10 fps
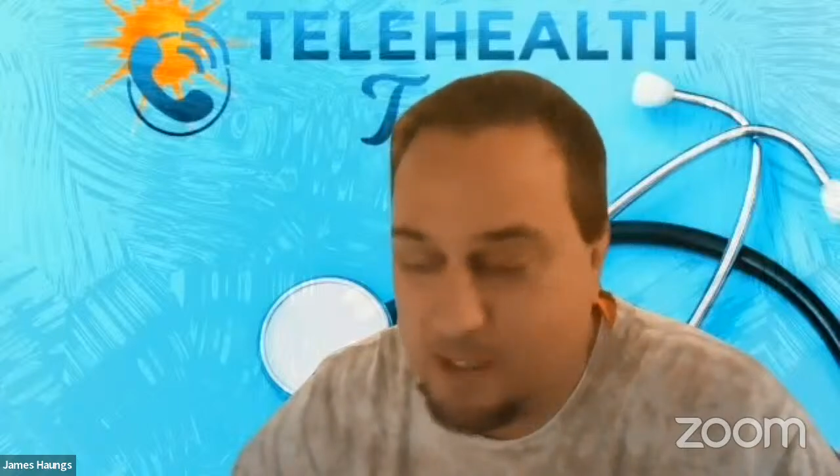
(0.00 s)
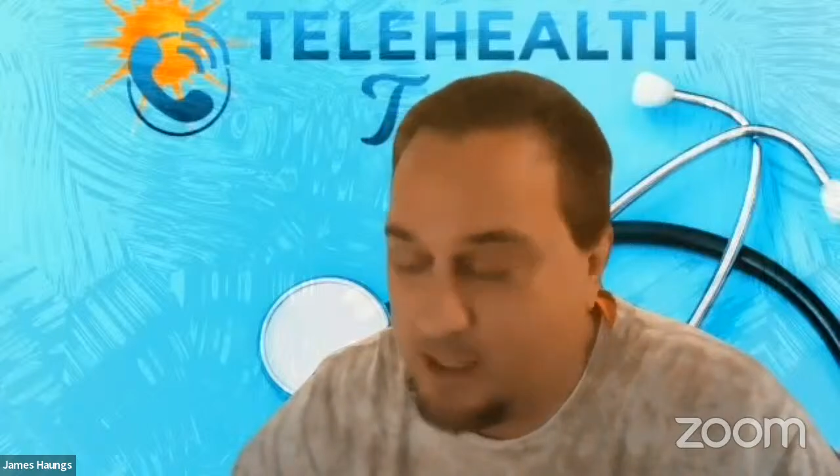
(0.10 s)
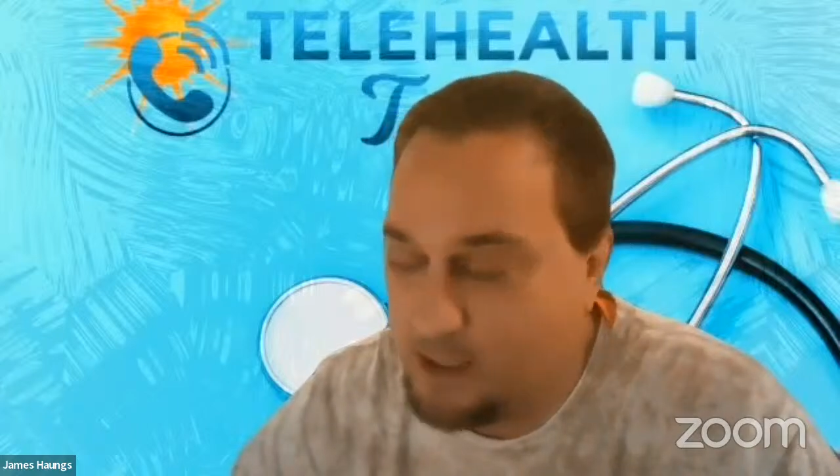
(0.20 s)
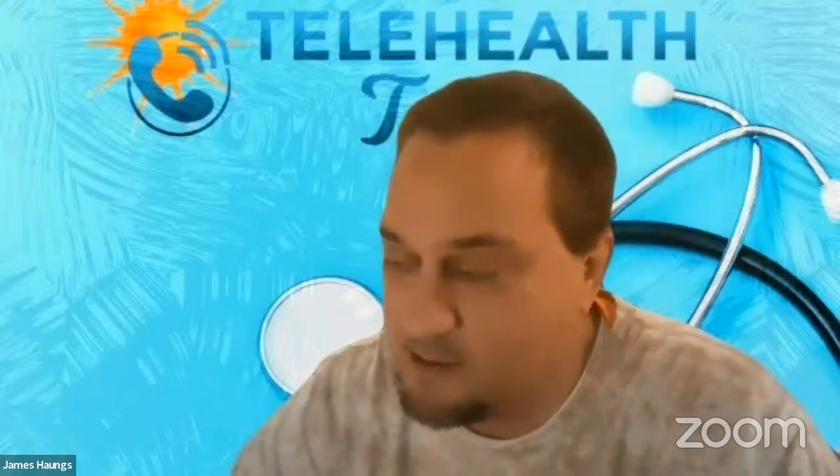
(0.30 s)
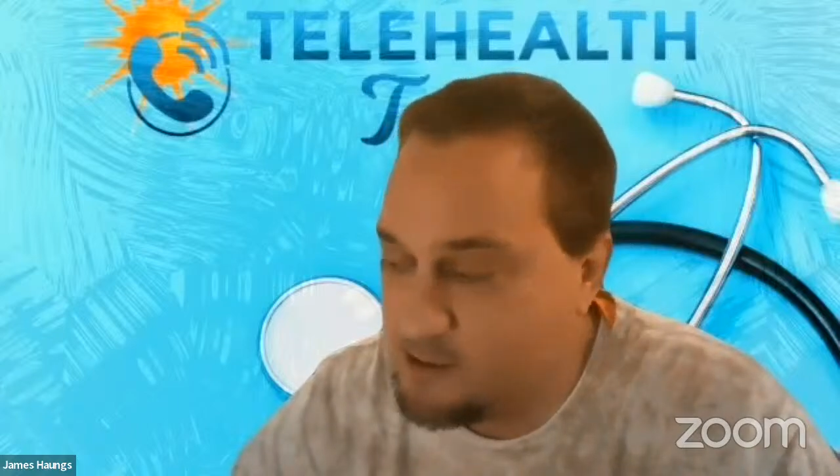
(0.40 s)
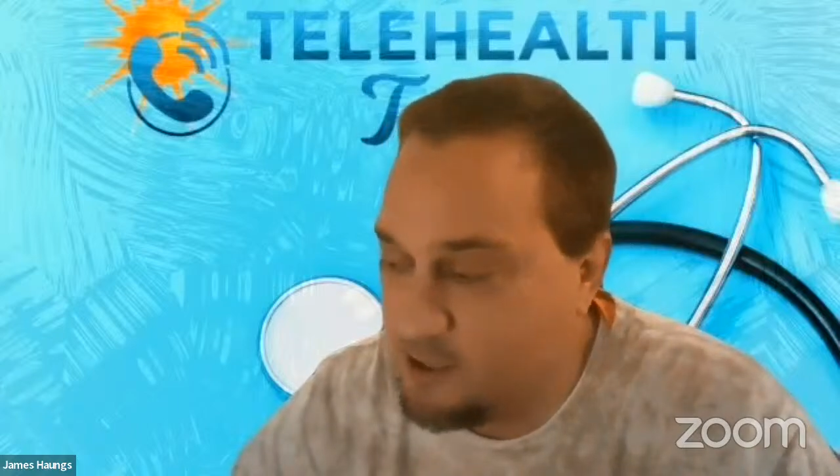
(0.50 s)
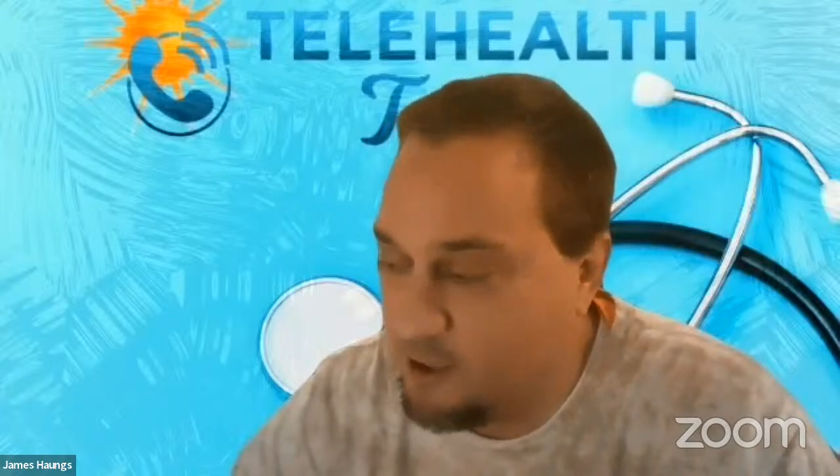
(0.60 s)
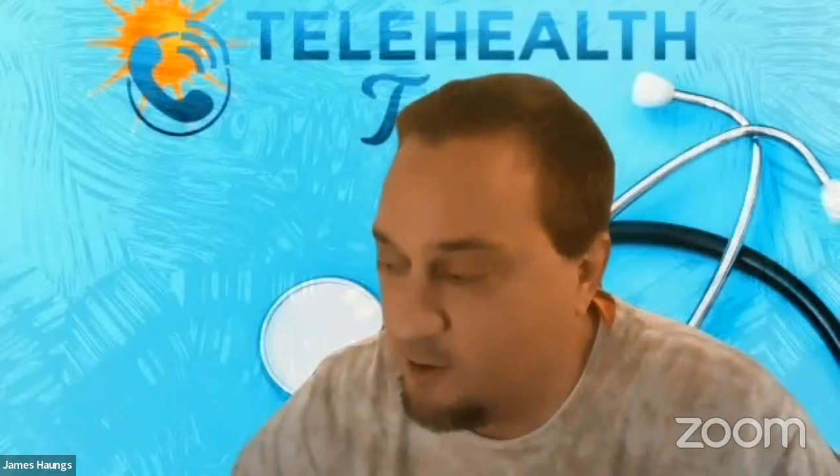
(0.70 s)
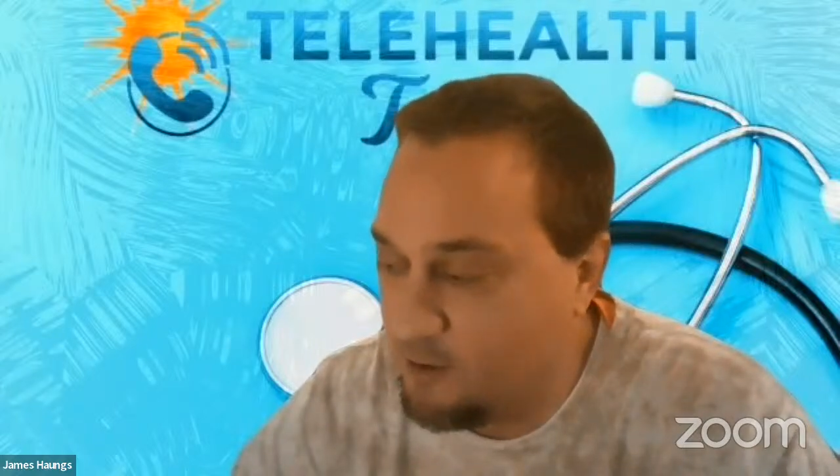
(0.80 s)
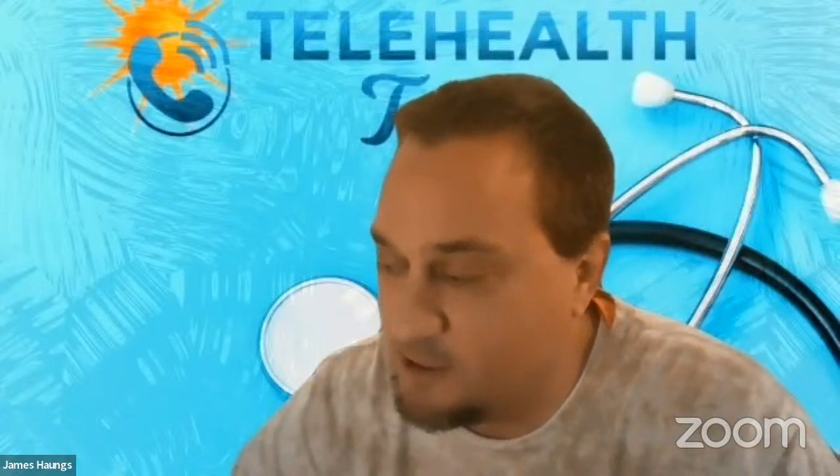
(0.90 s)
and
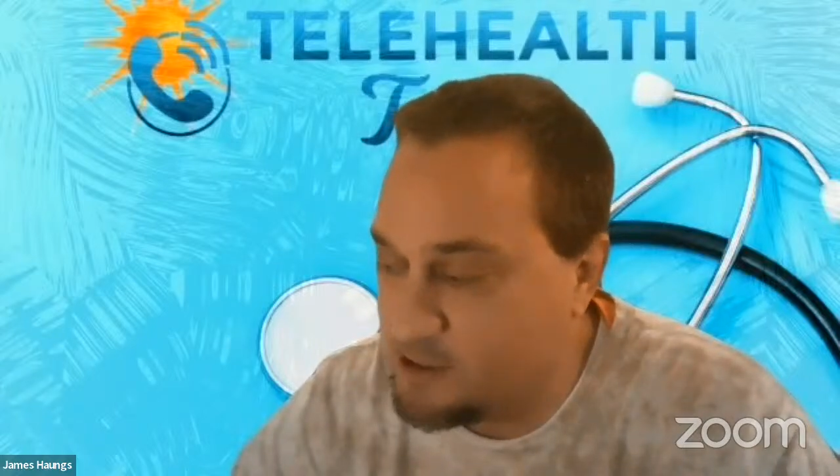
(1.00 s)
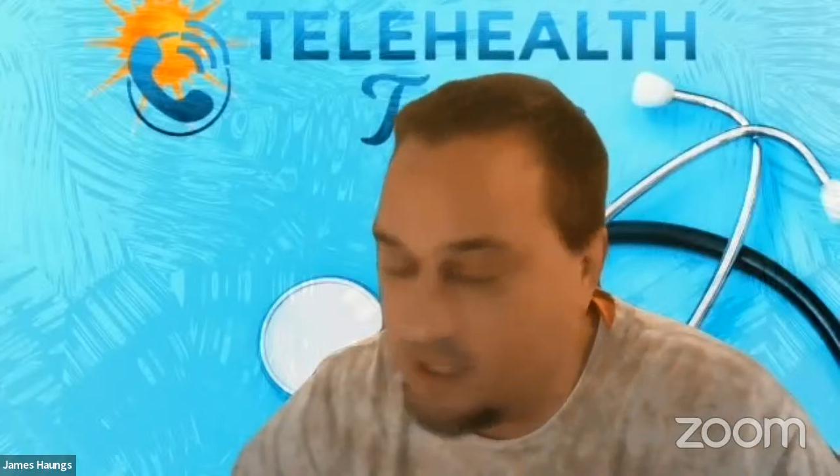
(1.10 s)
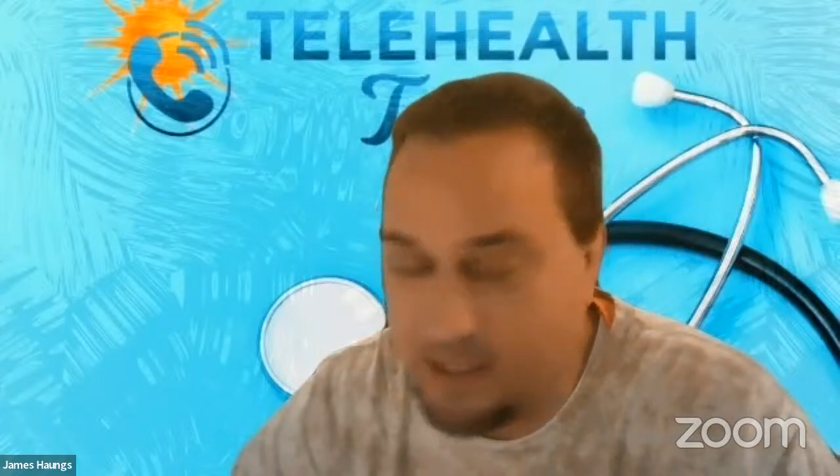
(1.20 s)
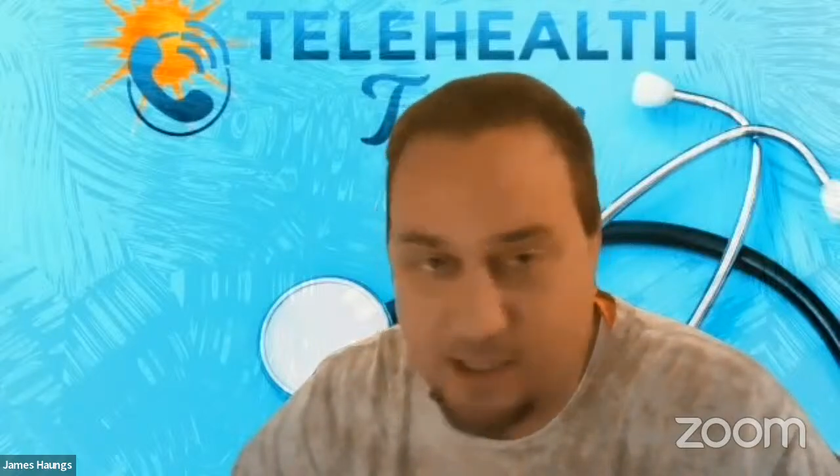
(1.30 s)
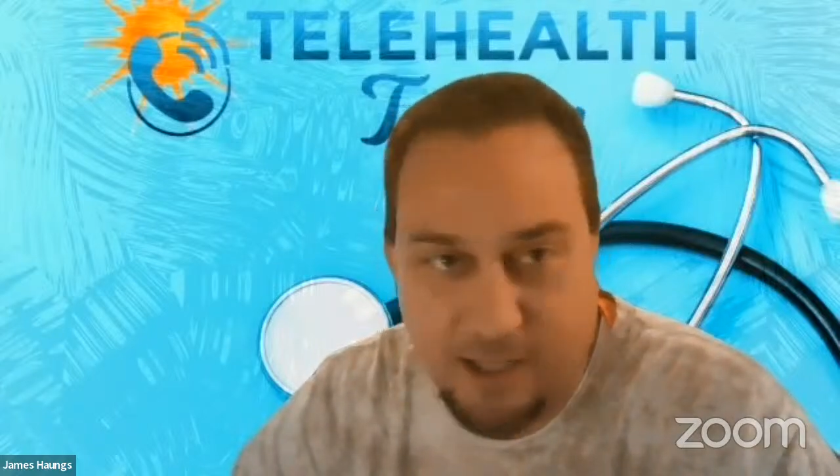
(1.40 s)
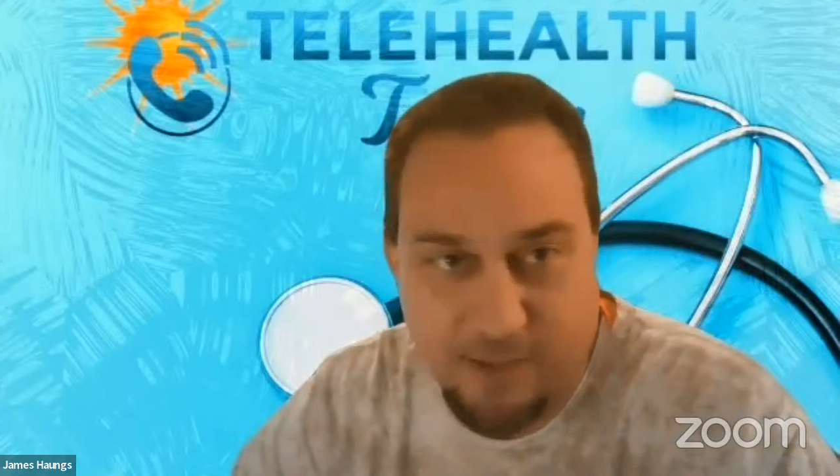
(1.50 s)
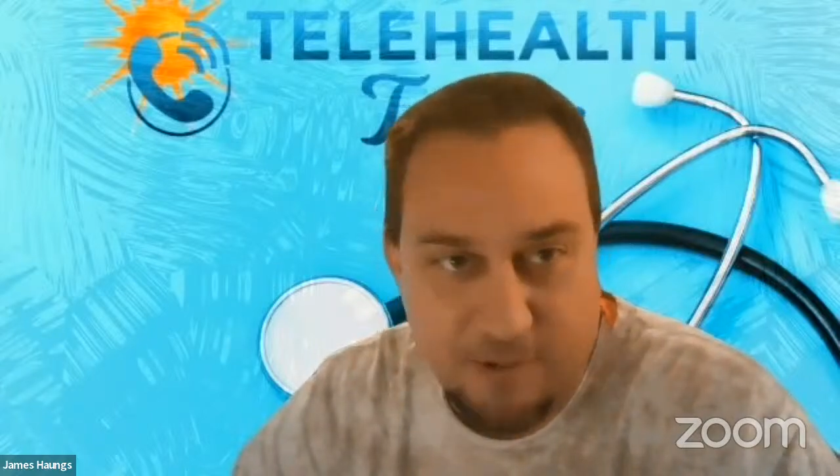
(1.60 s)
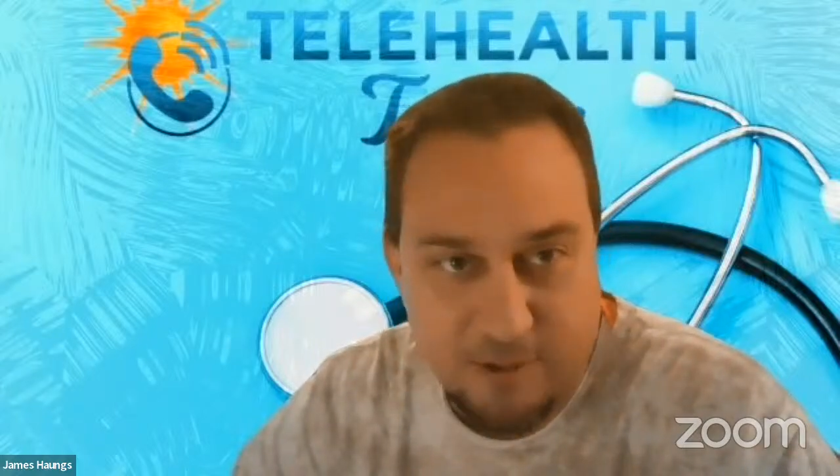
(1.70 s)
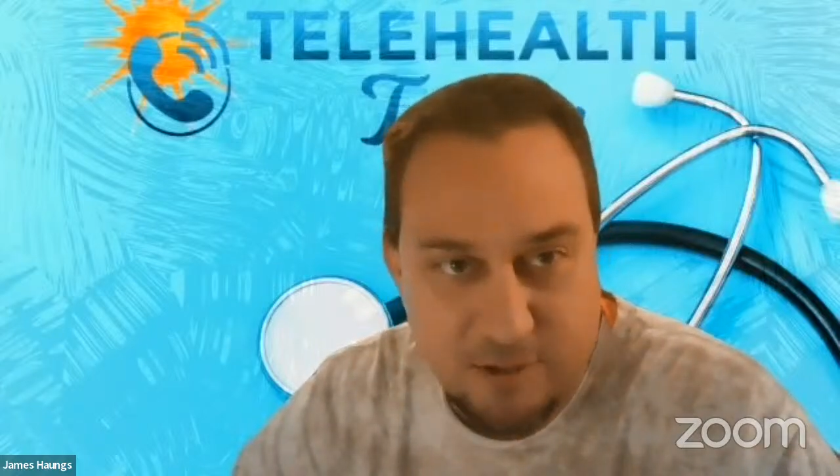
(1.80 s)
so it tried to get up the